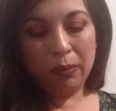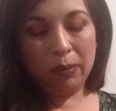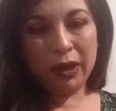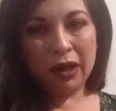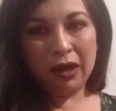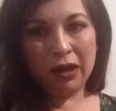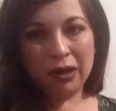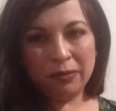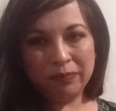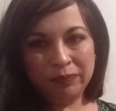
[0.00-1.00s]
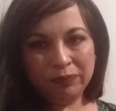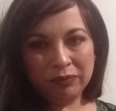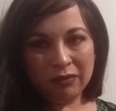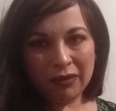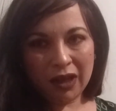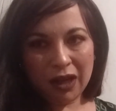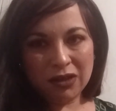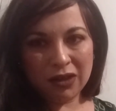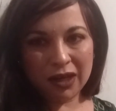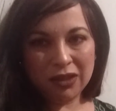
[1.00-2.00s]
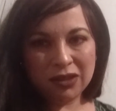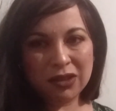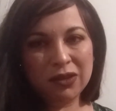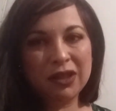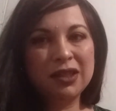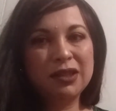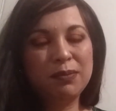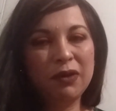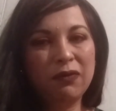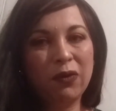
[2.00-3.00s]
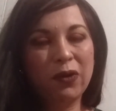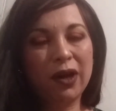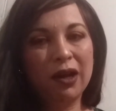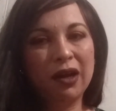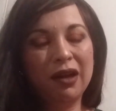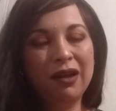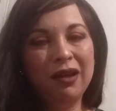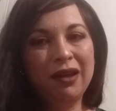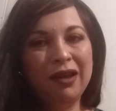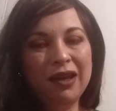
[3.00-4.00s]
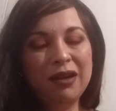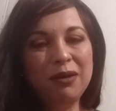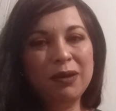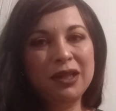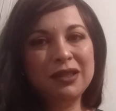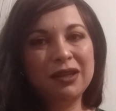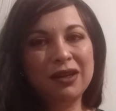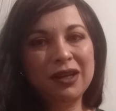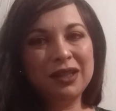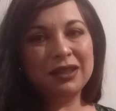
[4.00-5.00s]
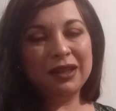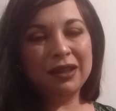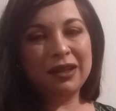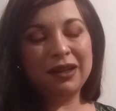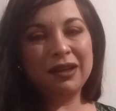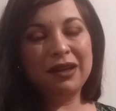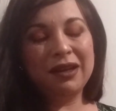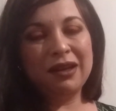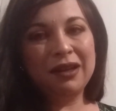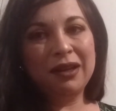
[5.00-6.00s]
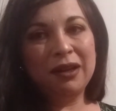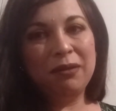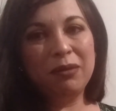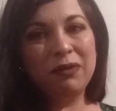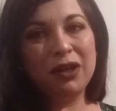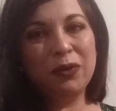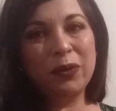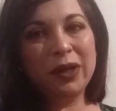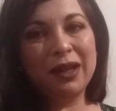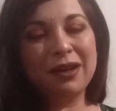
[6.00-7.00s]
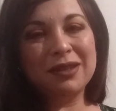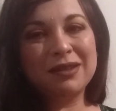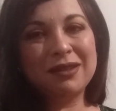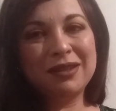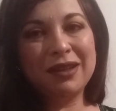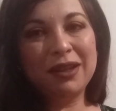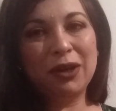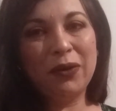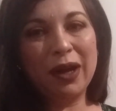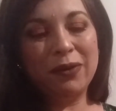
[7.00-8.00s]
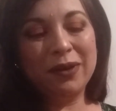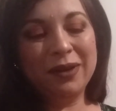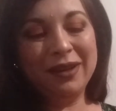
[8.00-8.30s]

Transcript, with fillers: but um, I'm trying to do this before uh, everybody starts and then uh, my video will get lost in the crowd.